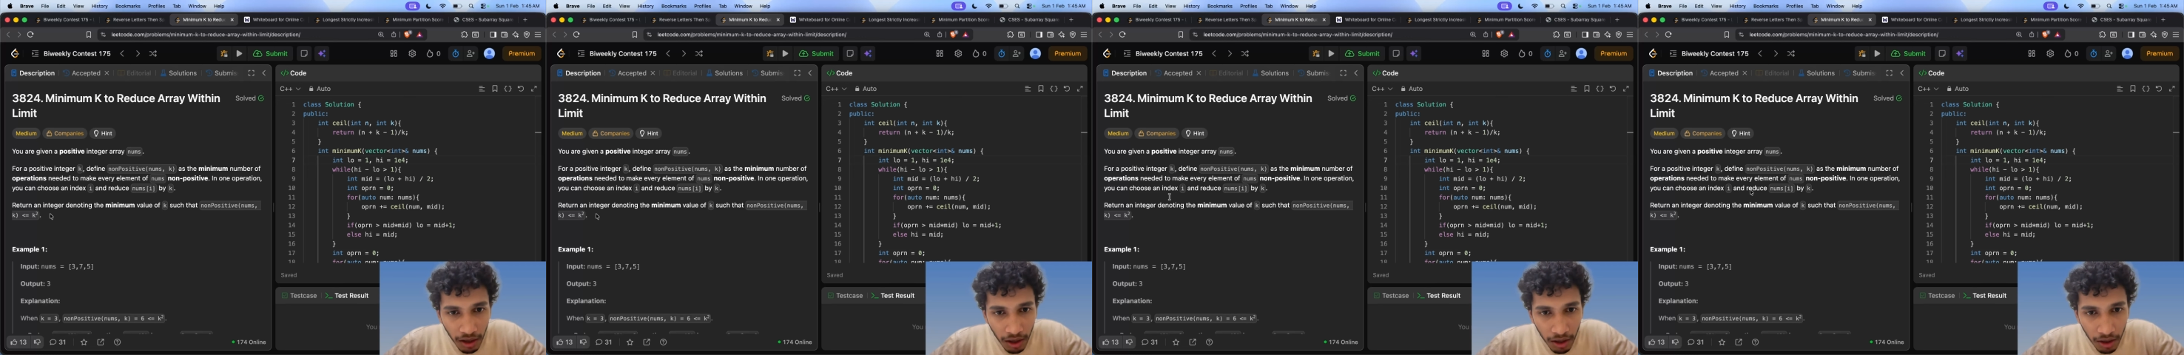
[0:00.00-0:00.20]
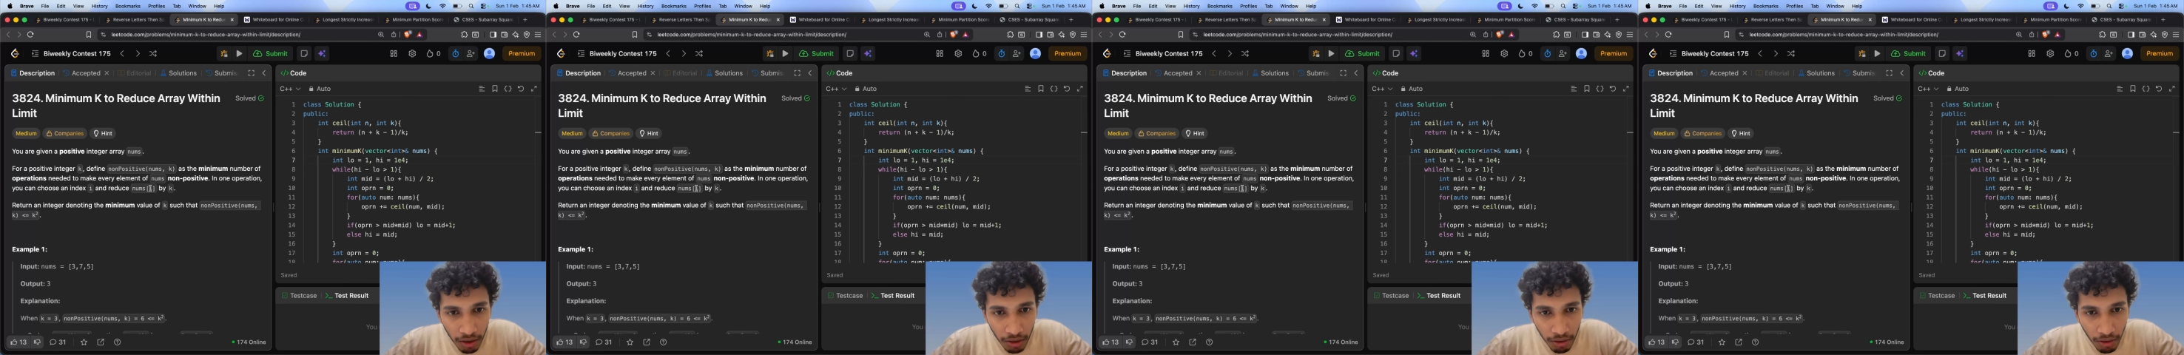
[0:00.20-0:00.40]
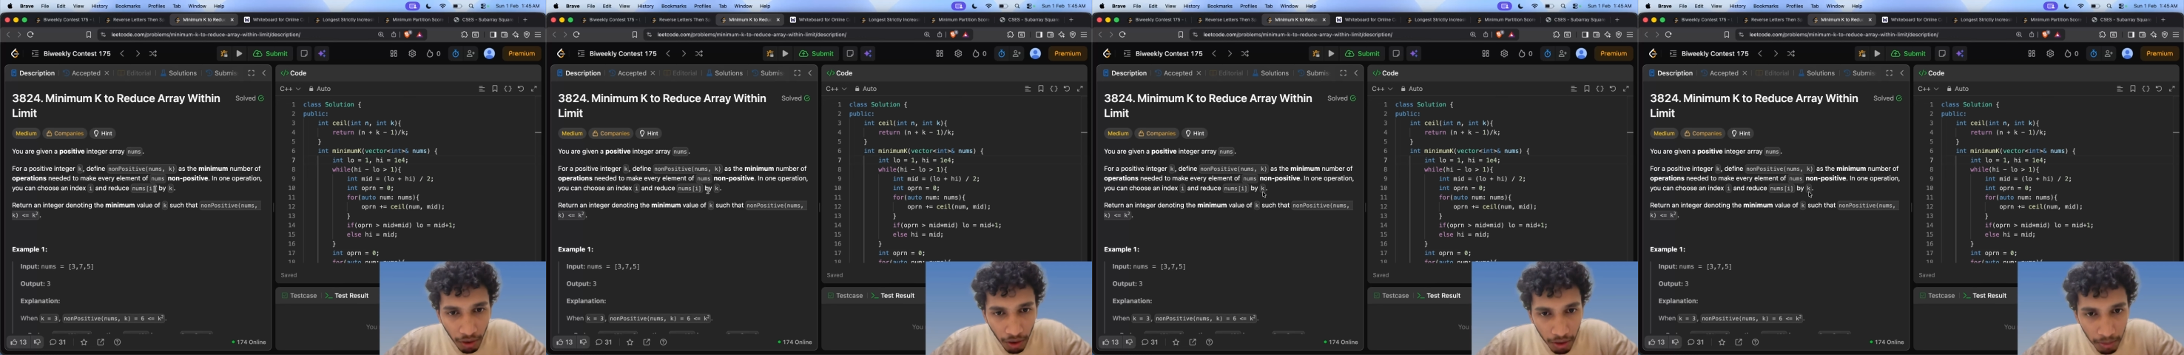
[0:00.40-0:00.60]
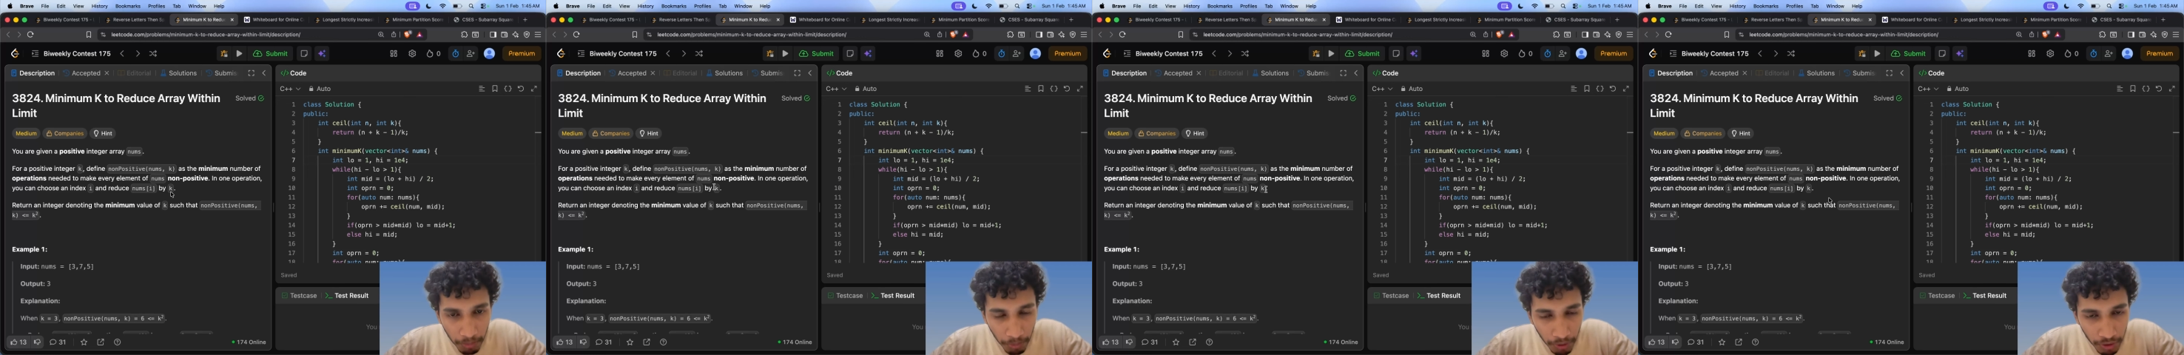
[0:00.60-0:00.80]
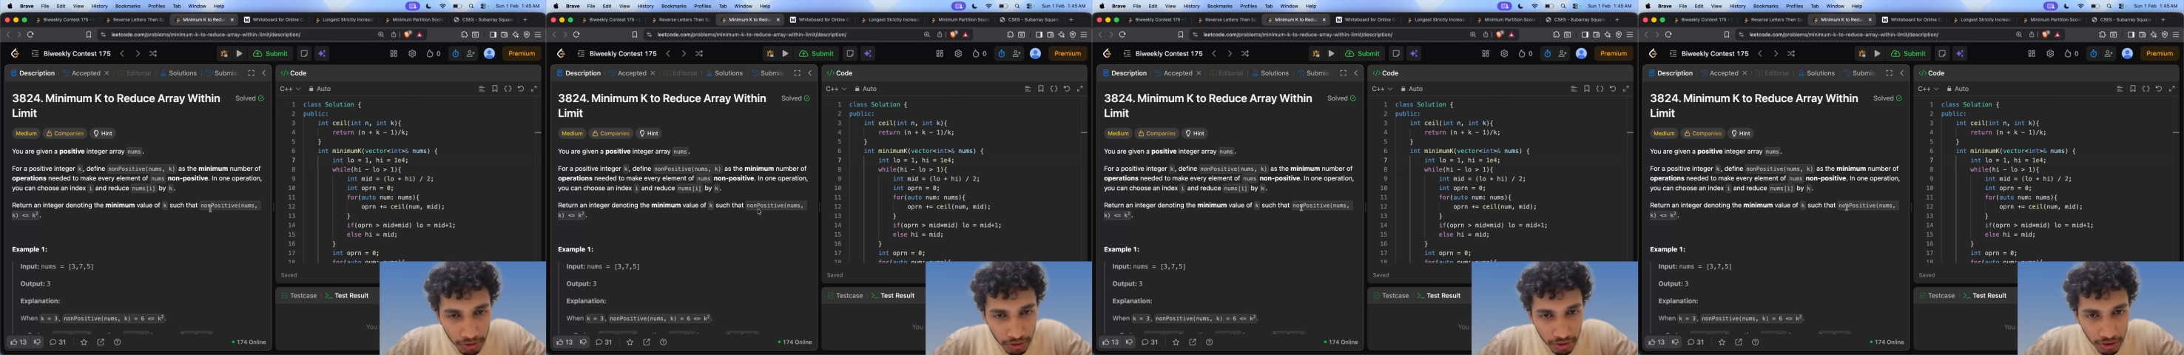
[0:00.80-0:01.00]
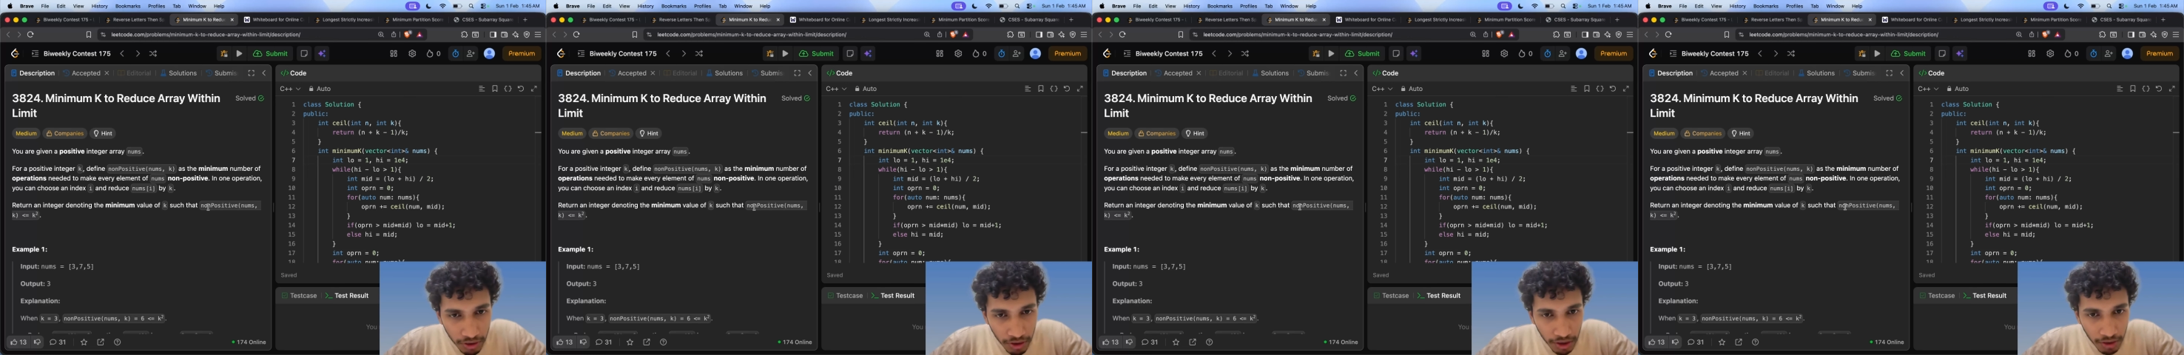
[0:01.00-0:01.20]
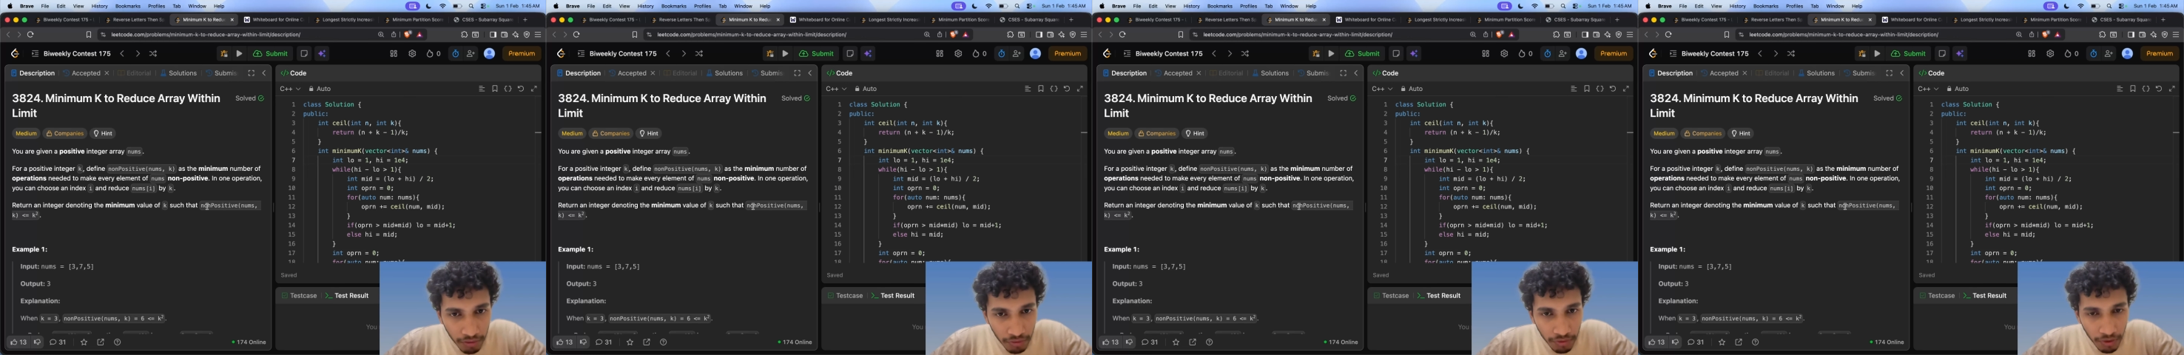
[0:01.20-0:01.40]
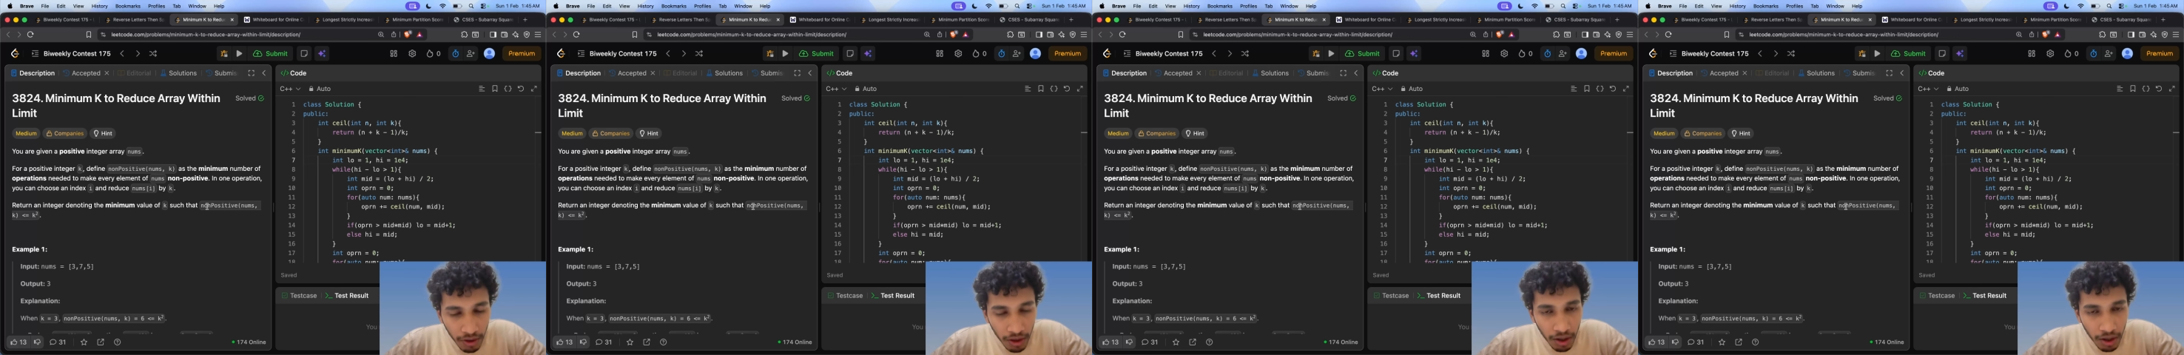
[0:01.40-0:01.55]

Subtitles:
non-positive